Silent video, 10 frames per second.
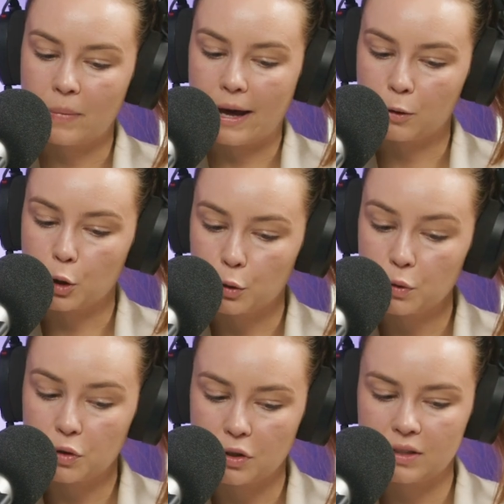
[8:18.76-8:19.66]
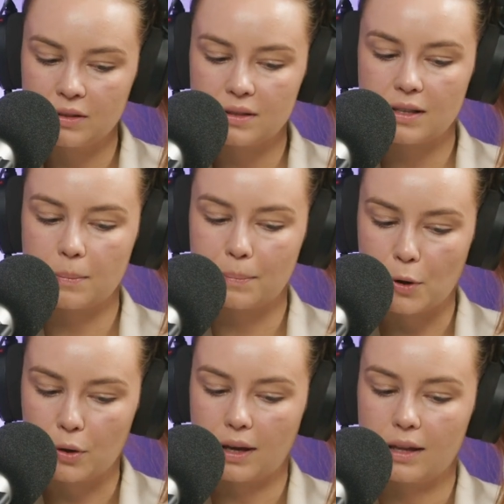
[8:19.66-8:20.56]
our own students that
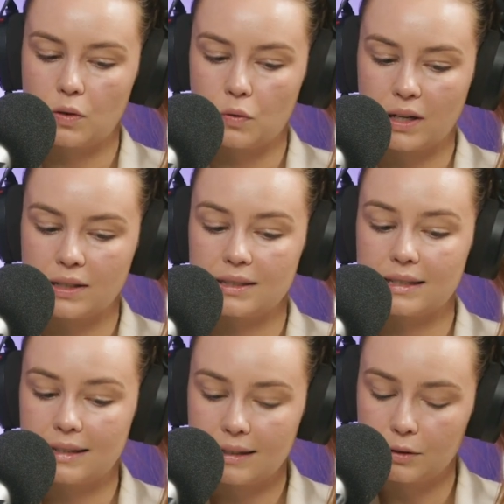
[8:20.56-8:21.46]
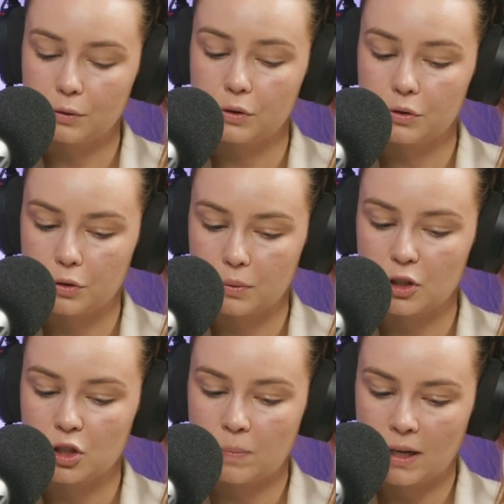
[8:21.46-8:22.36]
mock and threaten to kill
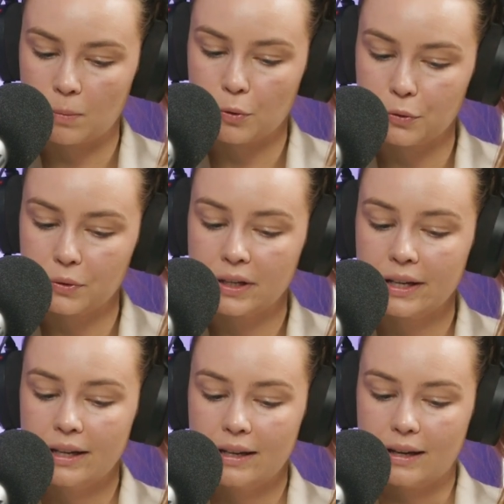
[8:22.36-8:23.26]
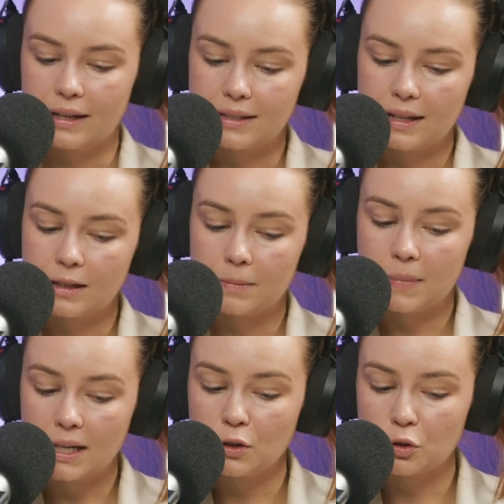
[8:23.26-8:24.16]
Jewish people. And it said that
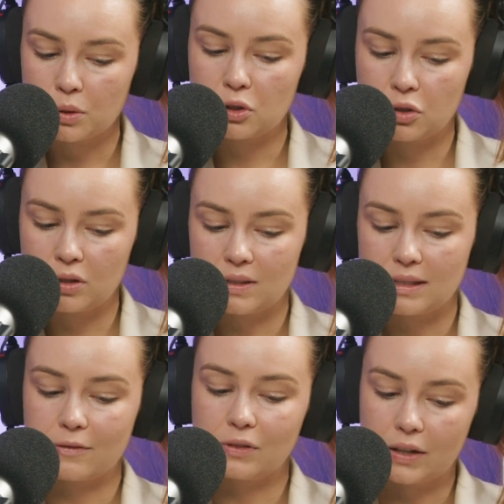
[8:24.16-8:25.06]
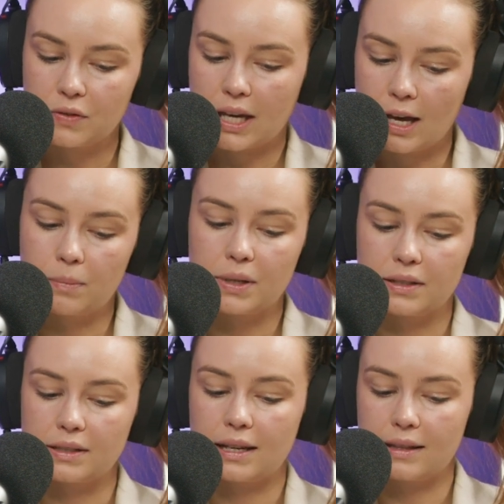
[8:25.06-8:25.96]
many Jewish students have left campus, and